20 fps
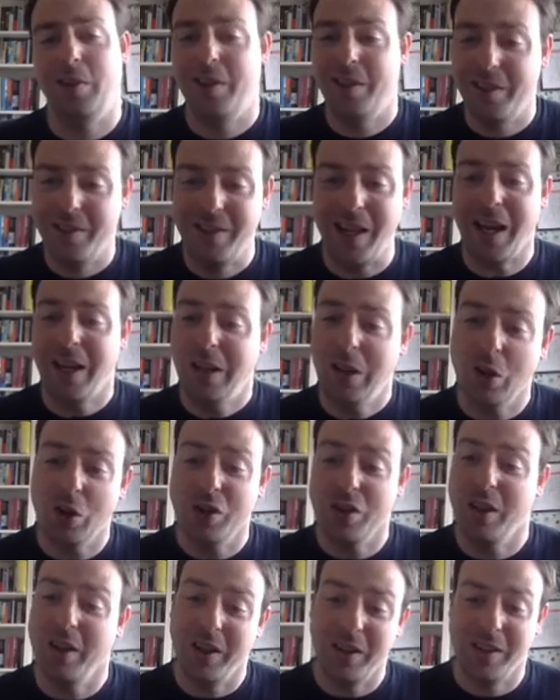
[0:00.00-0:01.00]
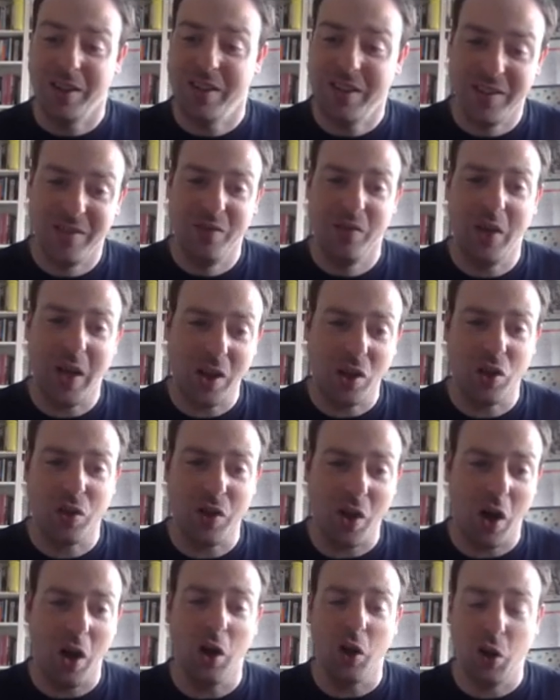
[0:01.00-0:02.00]
that looks like relations
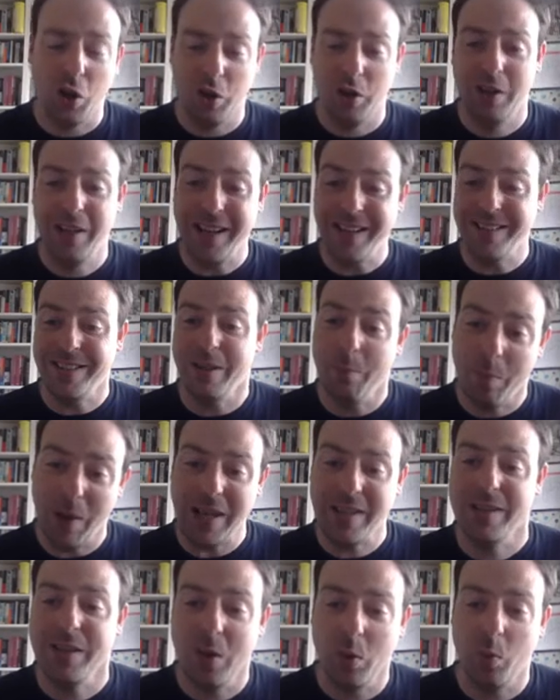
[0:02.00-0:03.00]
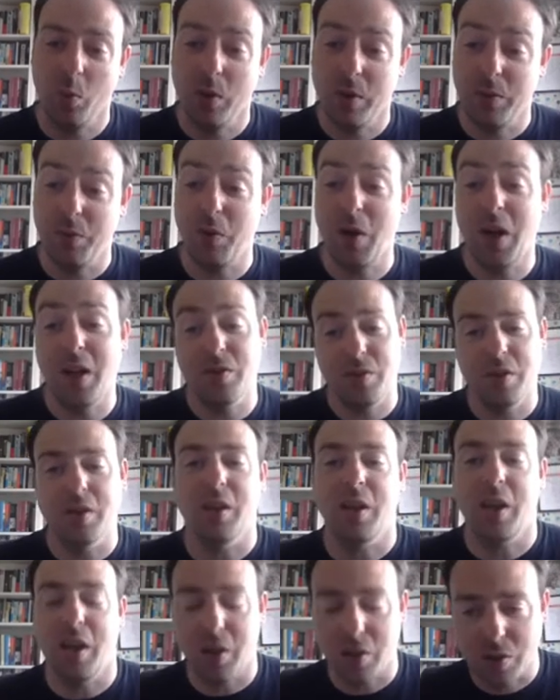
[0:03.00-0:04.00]
are getting better with France
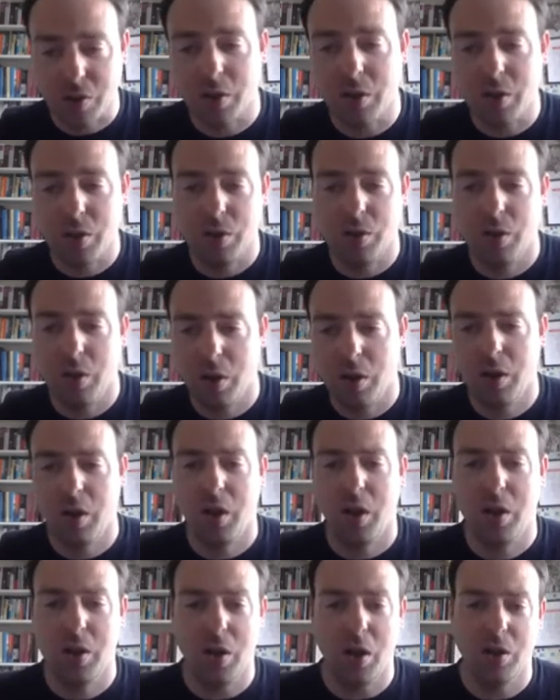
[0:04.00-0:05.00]
and case, uh,